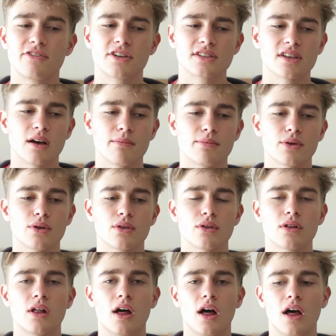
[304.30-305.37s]
For
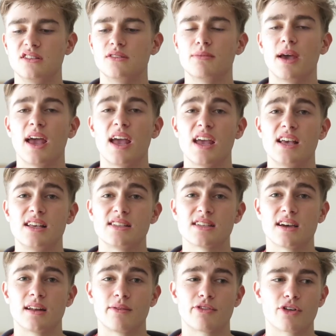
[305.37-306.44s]
example, you may
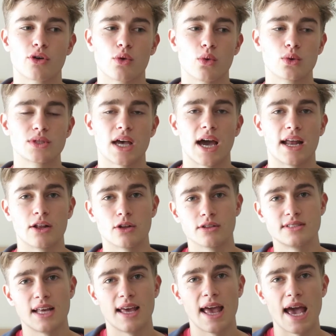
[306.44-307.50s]
sign up for a course and it'll
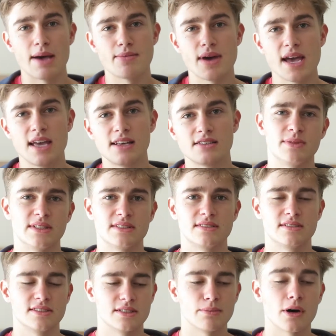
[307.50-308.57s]
say MA, which
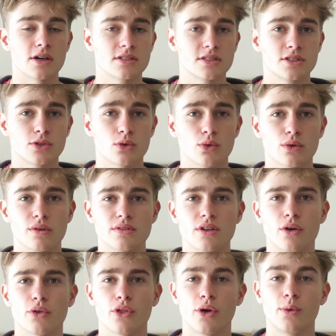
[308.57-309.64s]
means it's a master's course,
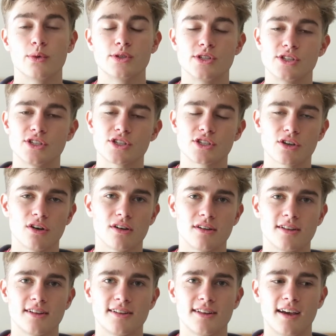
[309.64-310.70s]
although in
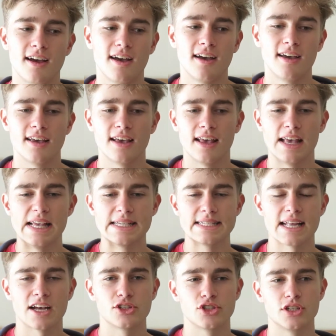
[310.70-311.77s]
Scotland it's
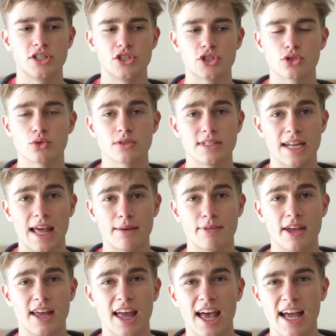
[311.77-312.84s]
naturally just called an
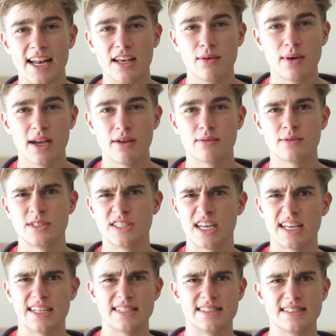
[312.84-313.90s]
MA anyway, which
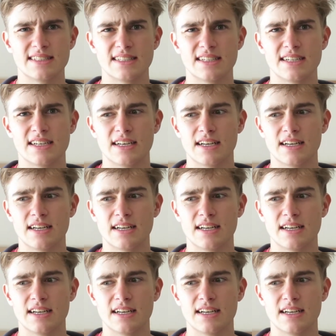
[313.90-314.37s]
is